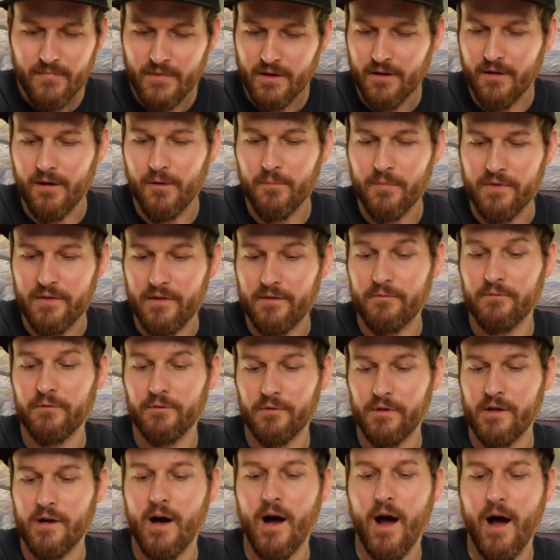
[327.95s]
um, with a
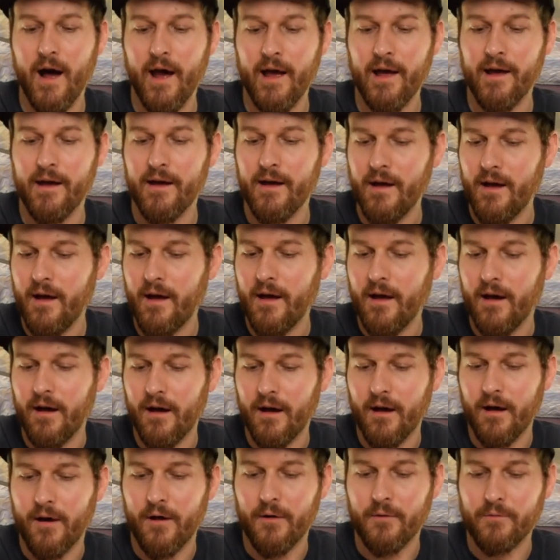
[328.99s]
really high
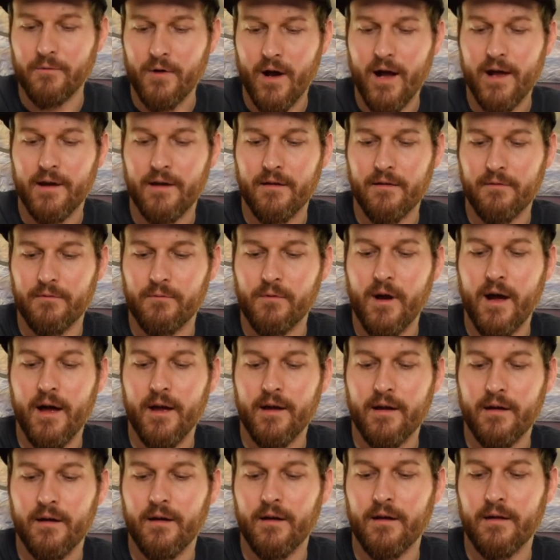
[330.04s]
uh, rye,
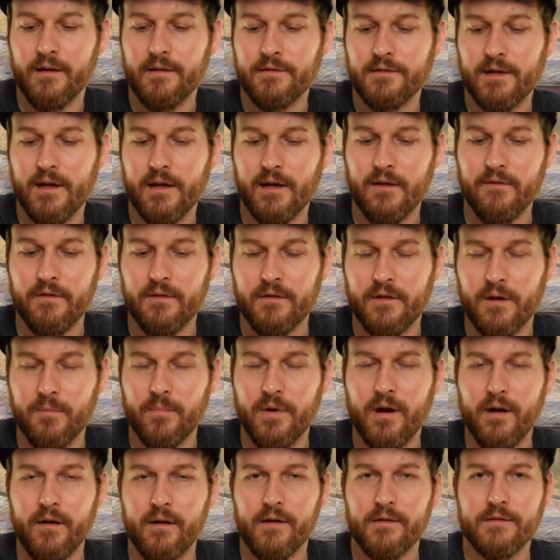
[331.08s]
rye uh, intake if you
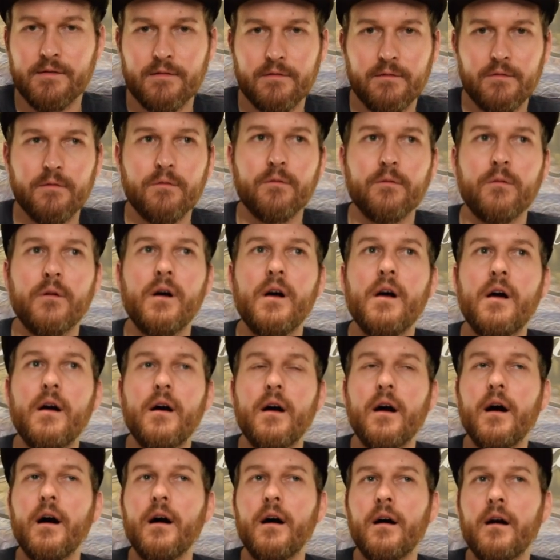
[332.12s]
compare it to
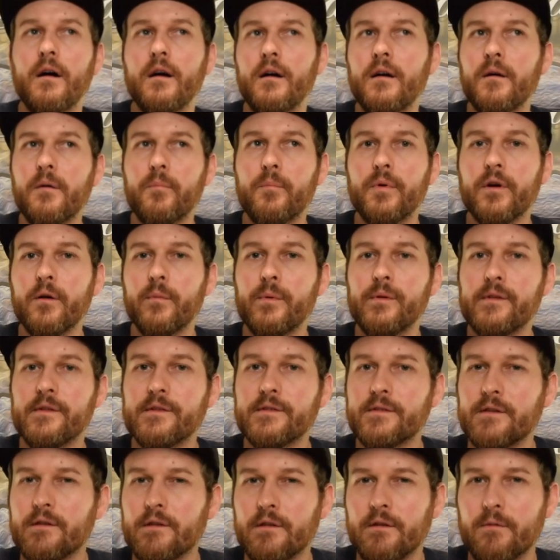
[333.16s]
uh,
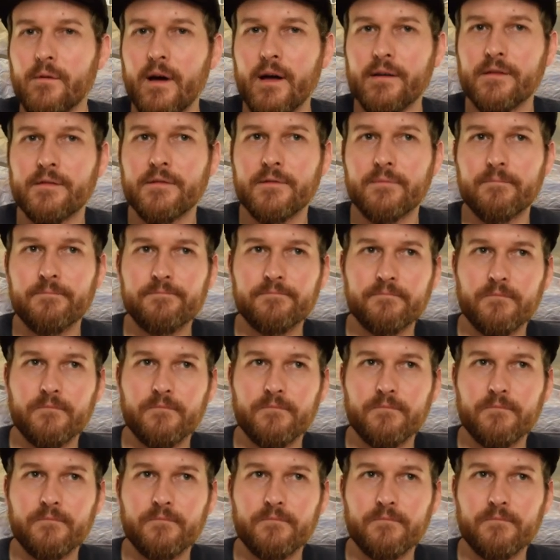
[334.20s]
bourbons in the U.S.